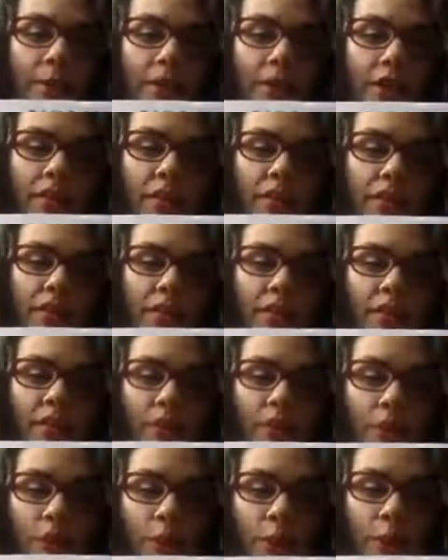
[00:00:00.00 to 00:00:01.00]
Beer is
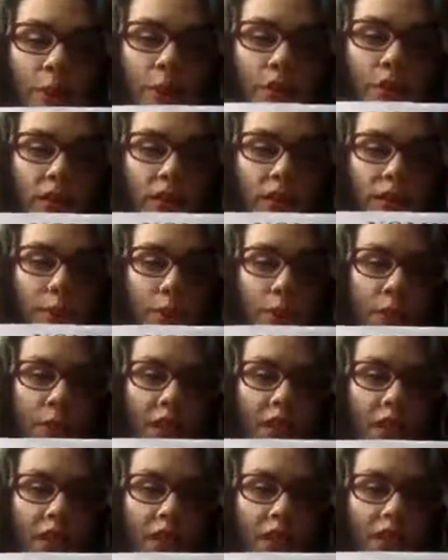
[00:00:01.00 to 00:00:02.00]
cold. That was
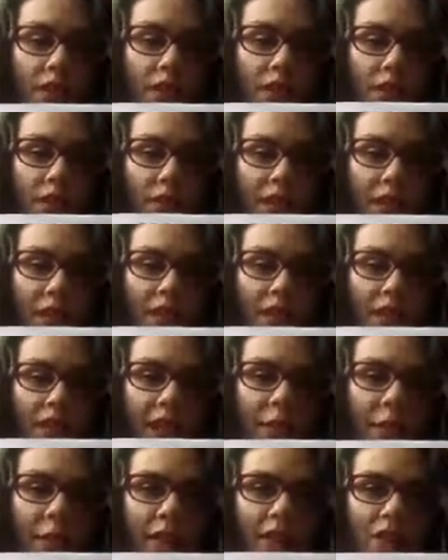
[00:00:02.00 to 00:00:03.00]
the second context
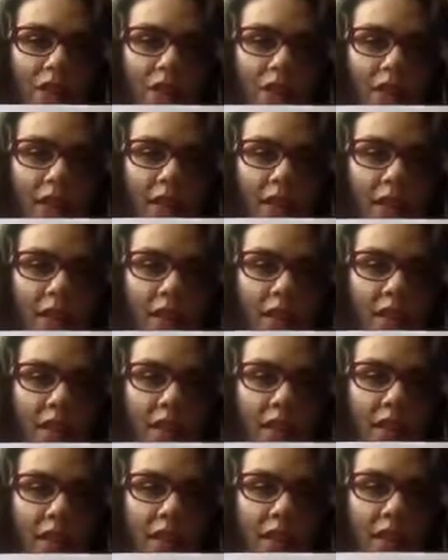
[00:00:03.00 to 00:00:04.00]
I mentioned
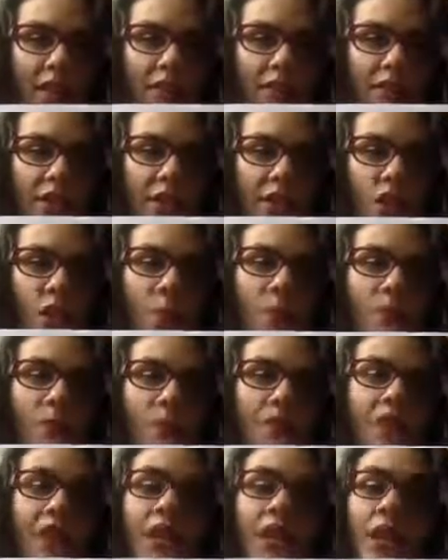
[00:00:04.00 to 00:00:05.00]
in the last video.
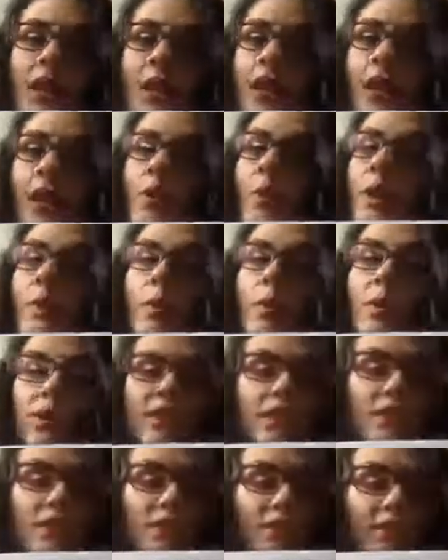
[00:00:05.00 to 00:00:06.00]
When we
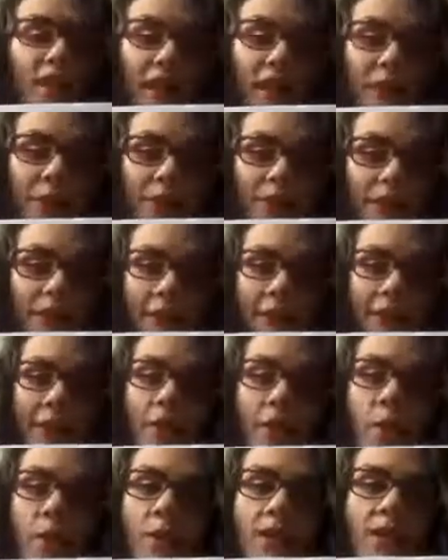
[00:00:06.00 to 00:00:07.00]
describe stuff.
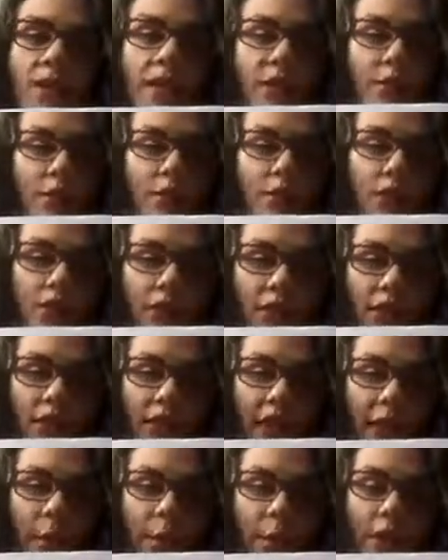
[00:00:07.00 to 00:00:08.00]
So we start to learn the
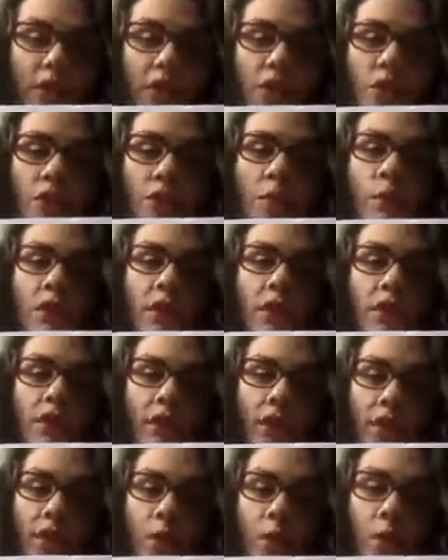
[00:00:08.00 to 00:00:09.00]
language, we
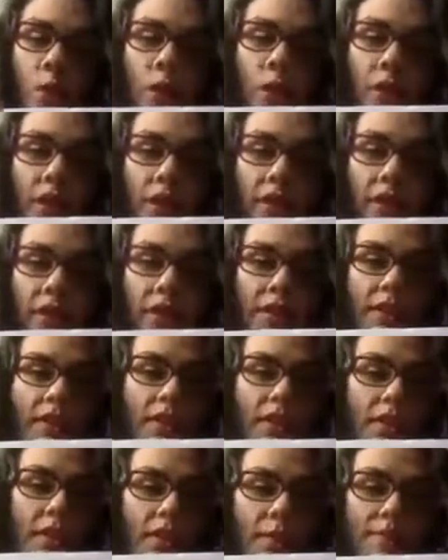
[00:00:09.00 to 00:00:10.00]
learn
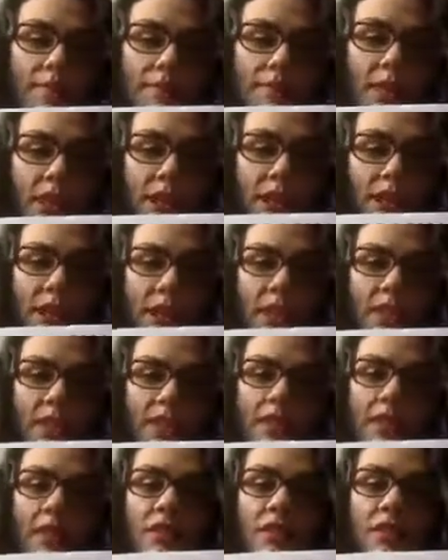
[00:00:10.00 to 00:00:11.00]
words, the
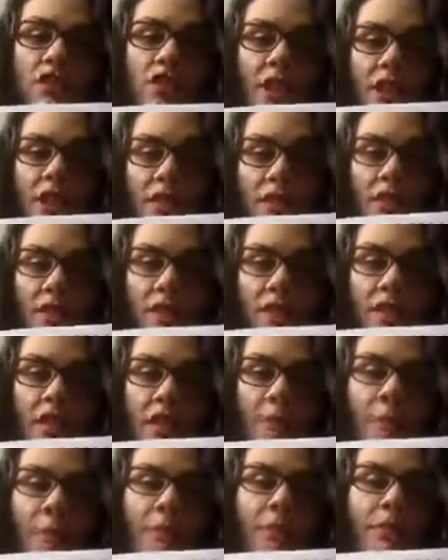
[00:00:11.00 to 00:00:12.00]
meanings, the
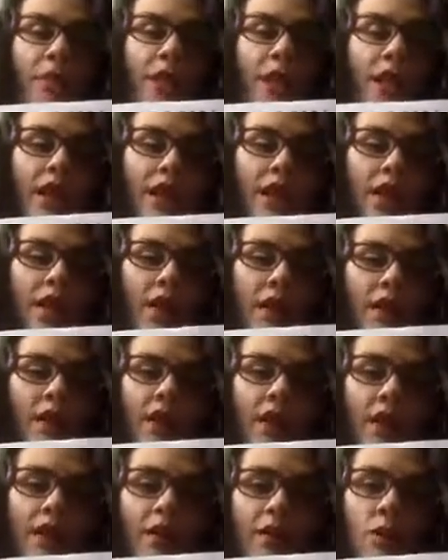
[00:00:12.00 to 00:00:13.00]
gender,
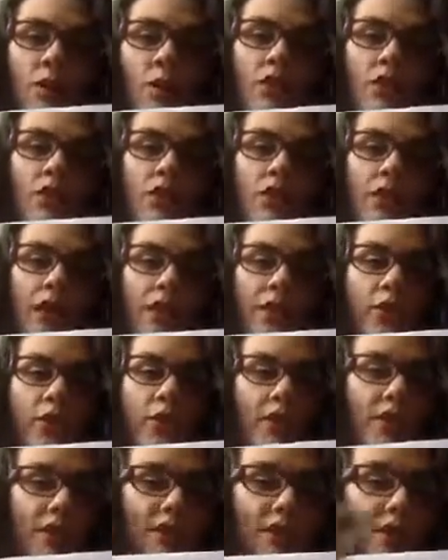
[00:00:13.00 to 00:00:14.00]
and we try
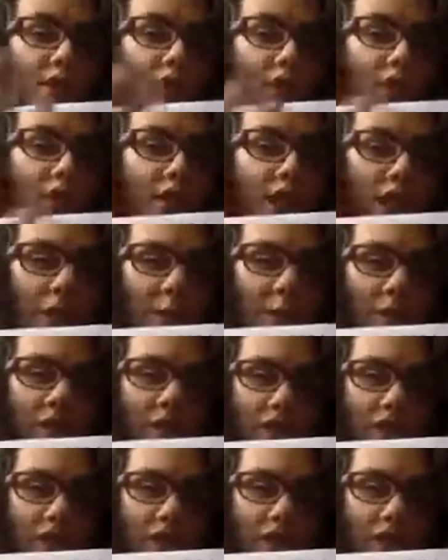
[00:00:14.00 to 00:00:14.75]
to describe